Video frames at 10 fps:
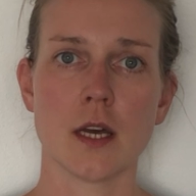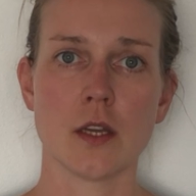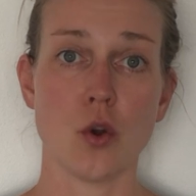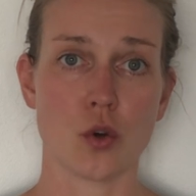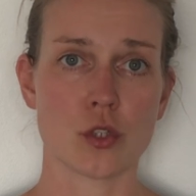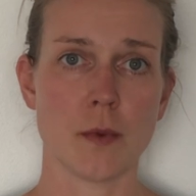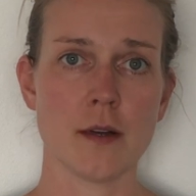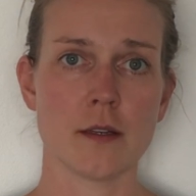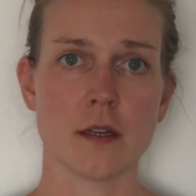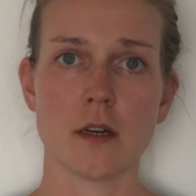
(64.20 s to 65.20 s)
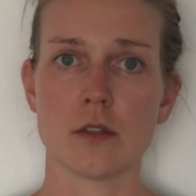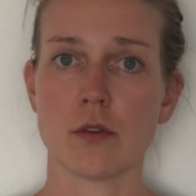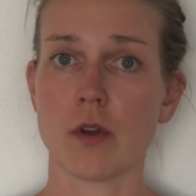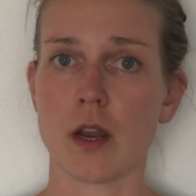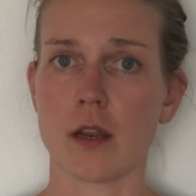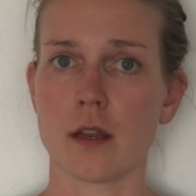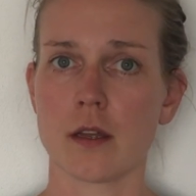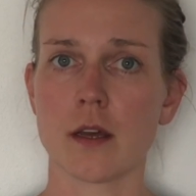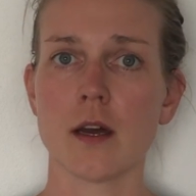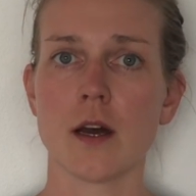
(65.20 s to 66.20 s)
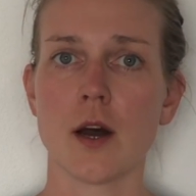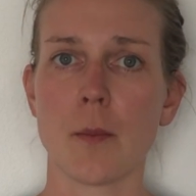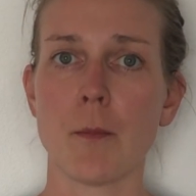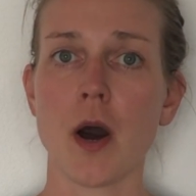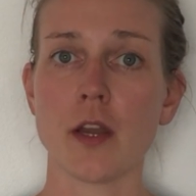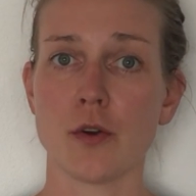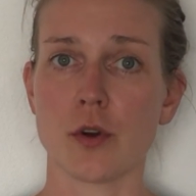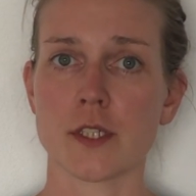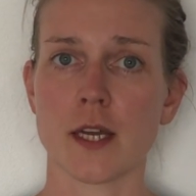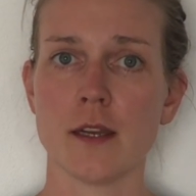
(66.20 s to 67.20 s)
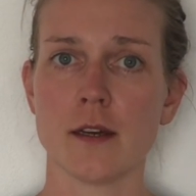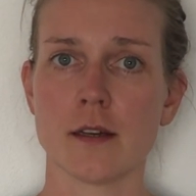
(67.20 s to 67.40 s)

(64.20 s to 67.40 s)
Jooksma, to run. Ma jooksen.